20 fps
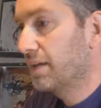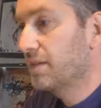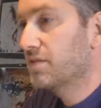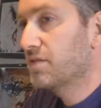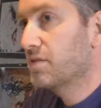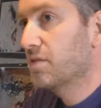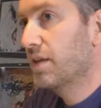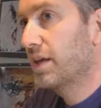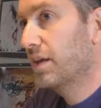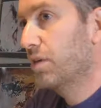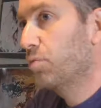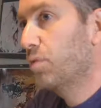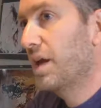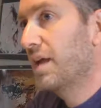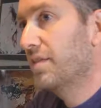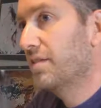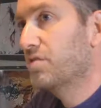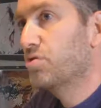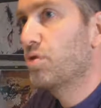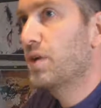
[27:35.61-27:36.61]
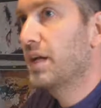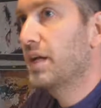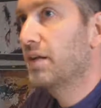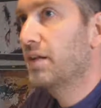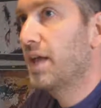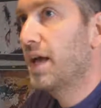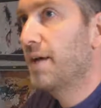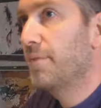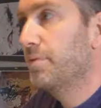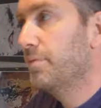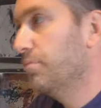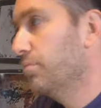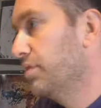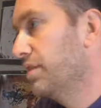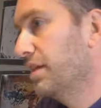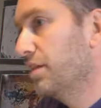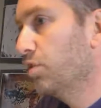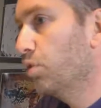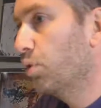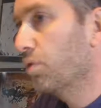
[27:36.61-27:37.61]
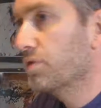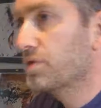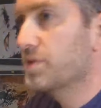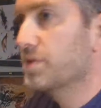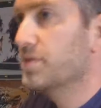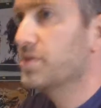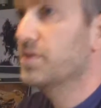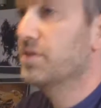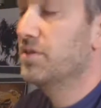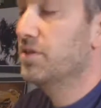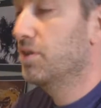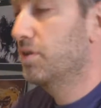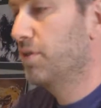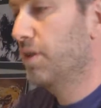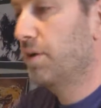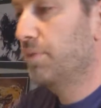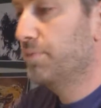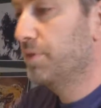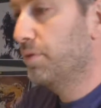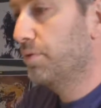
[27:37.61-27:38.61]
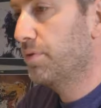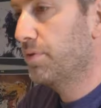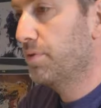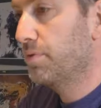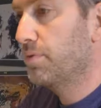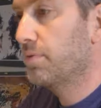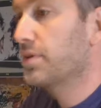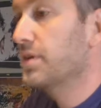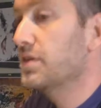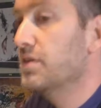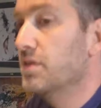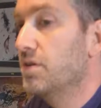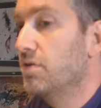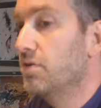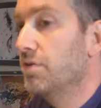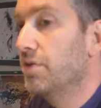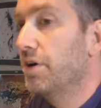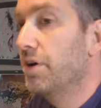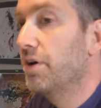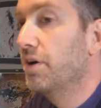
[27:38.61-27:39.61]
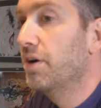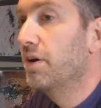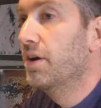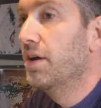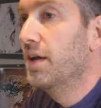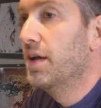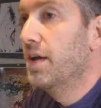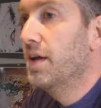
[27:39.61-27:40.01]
And so like I ran the training lab and did courses and, helped out with other things here and there.